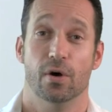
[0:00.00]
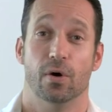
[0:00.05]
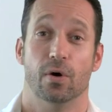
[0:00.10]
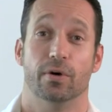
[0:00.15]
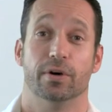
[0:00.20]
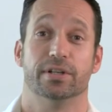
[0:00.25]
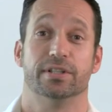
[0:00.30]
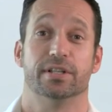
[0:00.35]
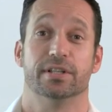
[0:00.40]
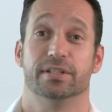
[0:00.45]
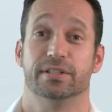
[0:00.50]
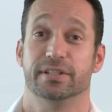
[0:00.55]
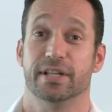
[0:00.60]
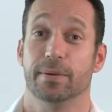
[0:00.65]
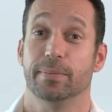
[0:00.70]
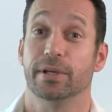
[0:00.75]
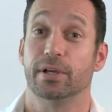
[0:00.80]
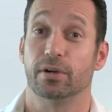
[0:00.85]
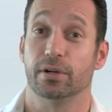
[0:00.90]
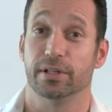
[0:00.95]
or a
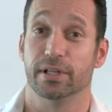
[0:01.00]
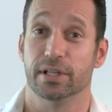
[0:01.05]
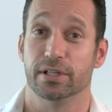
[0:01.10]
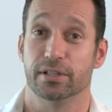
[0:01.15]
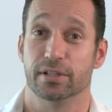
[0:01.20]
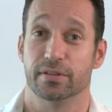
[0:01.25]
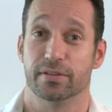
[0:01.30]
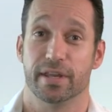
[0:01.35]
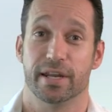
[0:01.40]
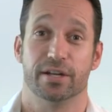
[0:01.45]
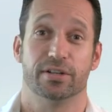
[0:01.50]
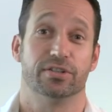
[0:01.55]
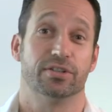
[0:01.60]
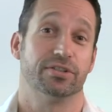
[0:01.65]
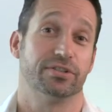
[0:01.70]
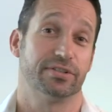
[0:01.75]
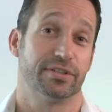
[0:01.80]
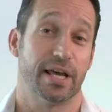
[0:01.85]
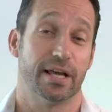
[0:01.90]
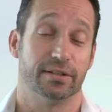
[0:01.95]
systemic condition that has
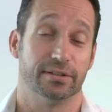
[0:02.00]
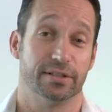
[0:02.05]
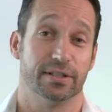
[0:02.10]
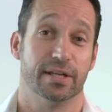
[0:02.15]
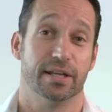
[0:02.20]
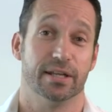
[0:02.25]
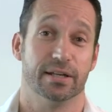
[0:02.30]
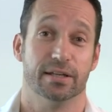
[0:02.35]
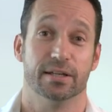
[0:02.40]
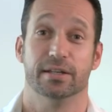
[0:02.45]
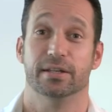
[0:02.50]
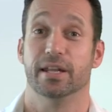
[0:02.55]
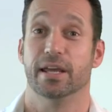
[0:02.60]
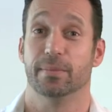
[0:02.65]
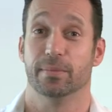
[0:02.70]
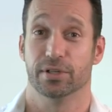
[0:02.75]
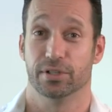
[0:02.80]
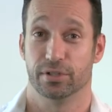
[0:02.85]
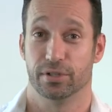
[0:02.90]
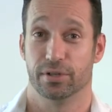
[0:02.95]
resulted in
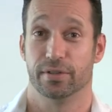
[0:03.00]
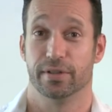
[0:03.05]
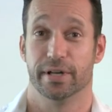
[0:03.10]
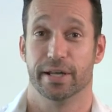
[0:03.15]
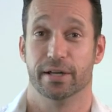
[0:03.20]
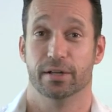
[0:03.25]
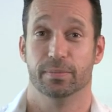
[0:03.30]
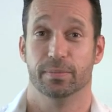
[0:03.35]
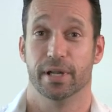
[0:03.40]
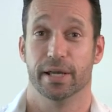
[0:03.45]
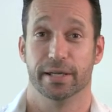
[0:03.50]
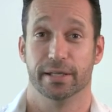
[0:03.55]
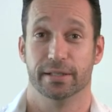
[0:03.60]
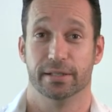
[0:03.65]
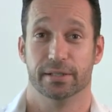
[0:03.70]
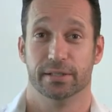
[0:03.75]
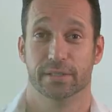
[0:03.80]
damage to the nail plate.